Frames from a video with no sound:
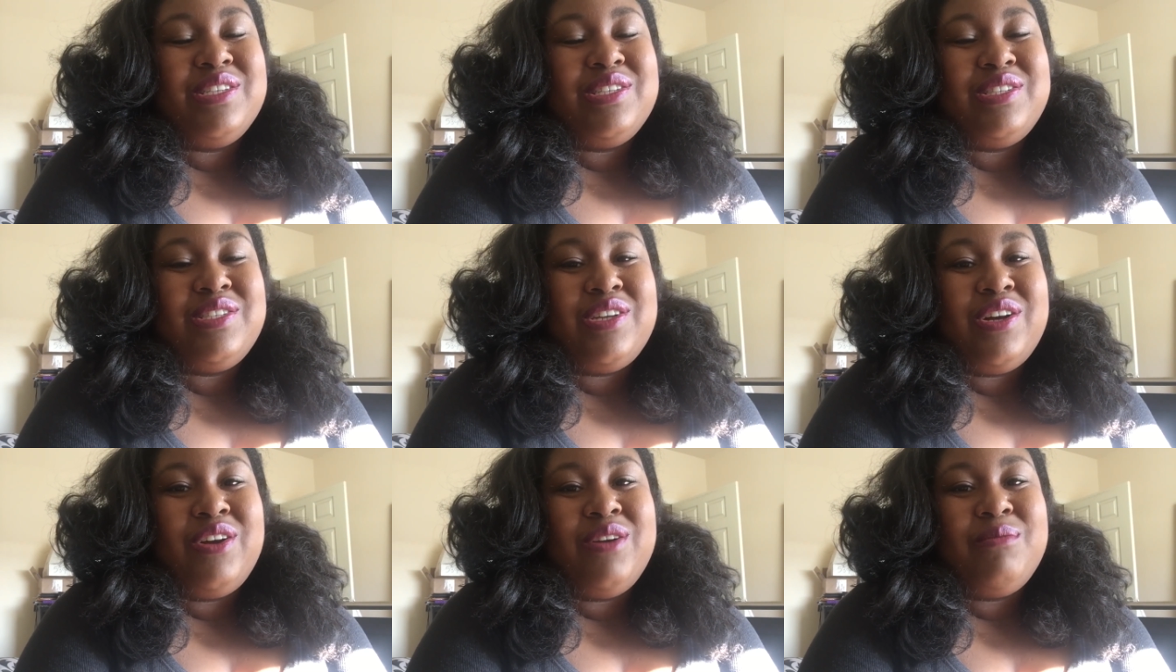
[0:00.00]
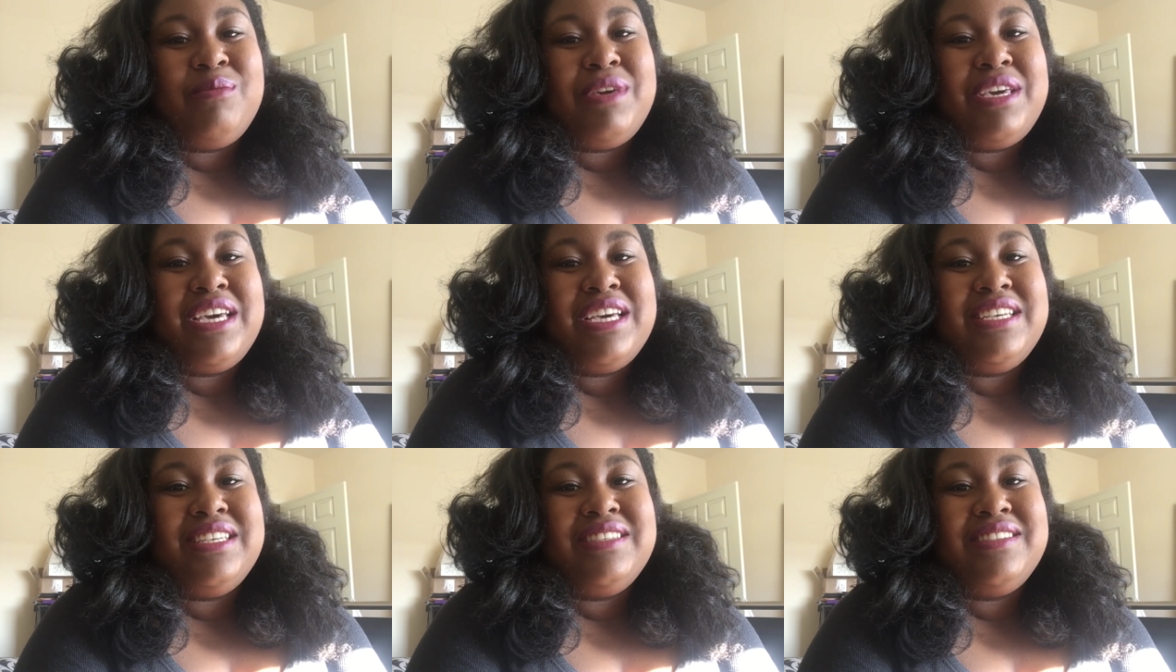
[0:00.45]
to start
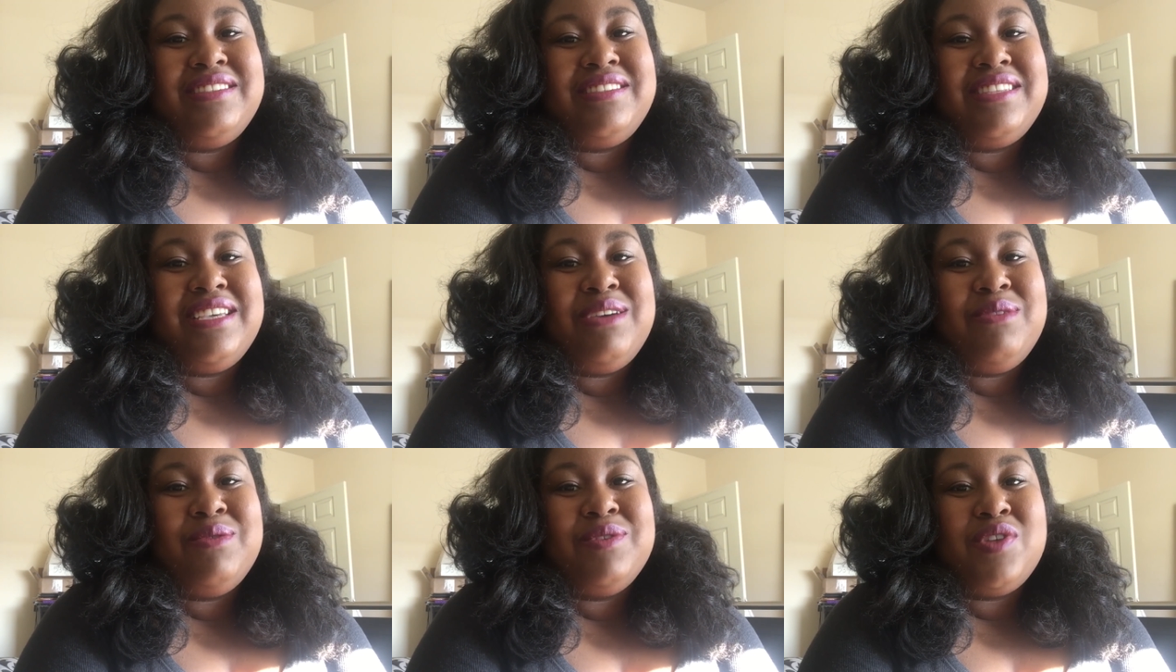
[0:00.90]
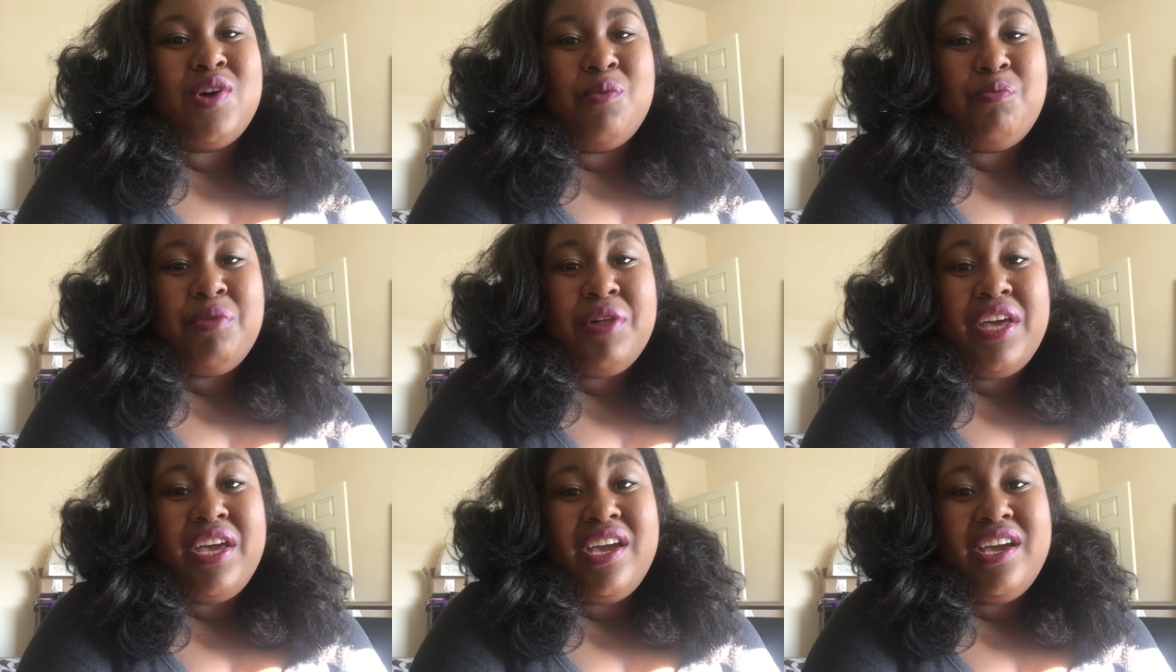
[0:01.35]
because it was all
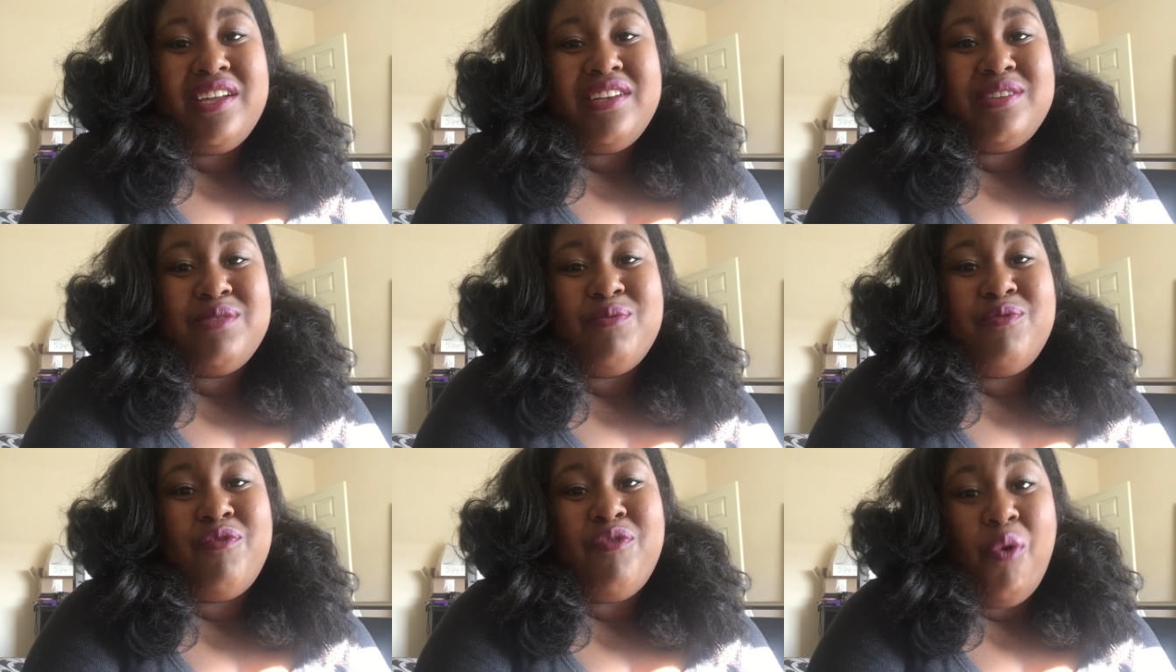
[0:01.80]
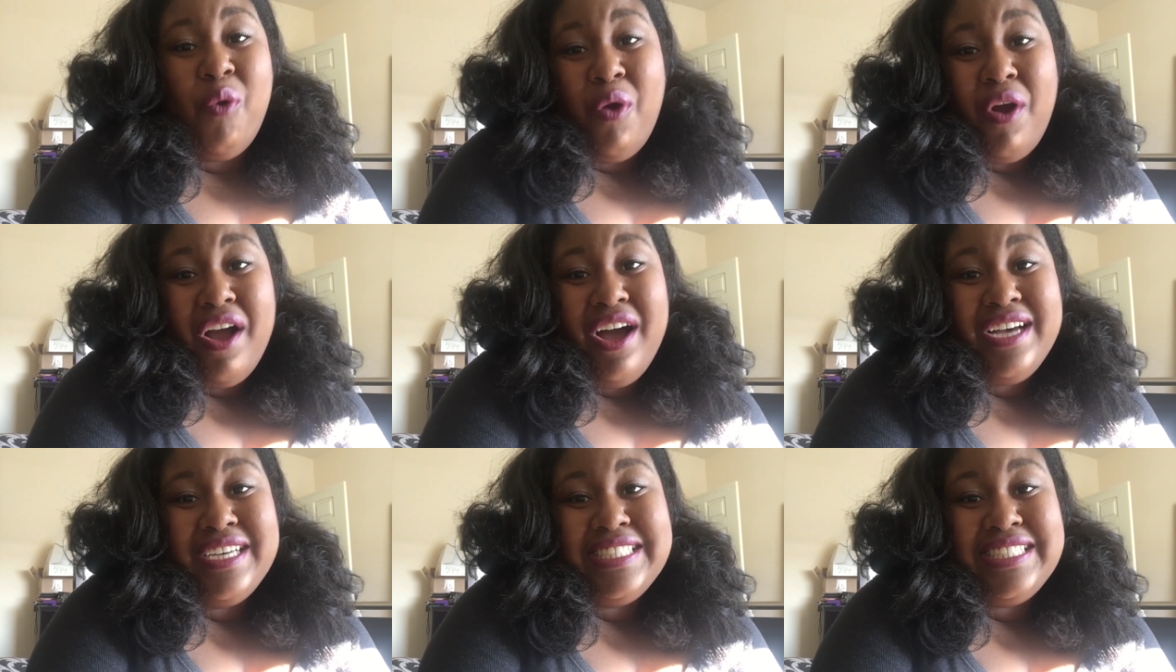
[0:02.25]
planned
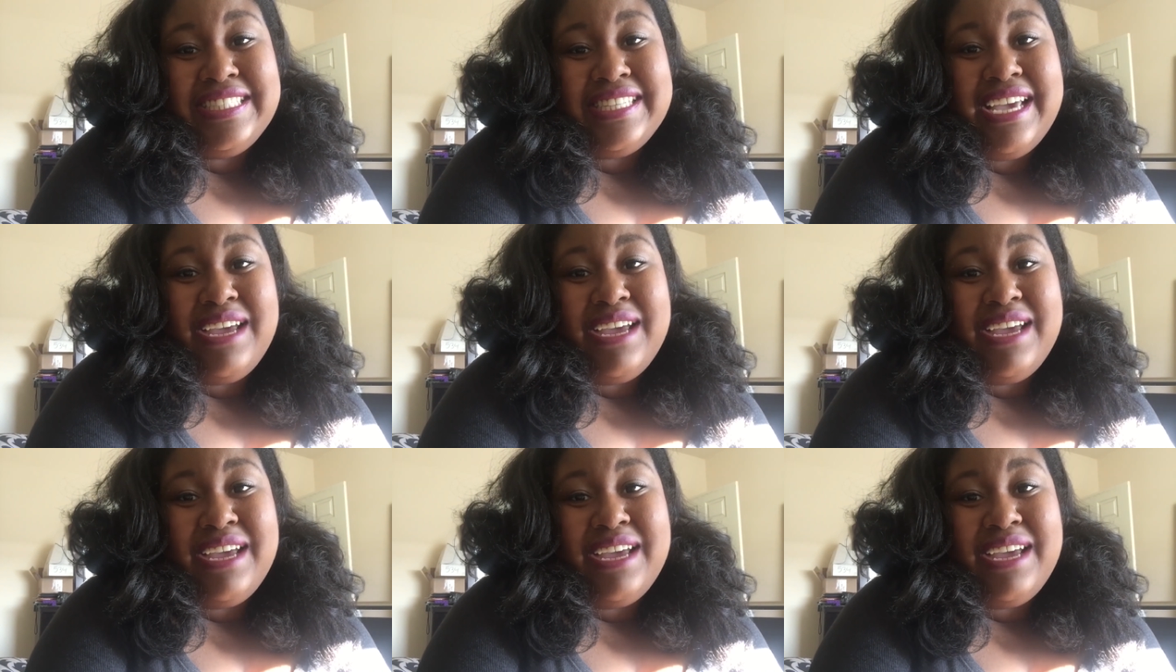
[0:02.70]
for us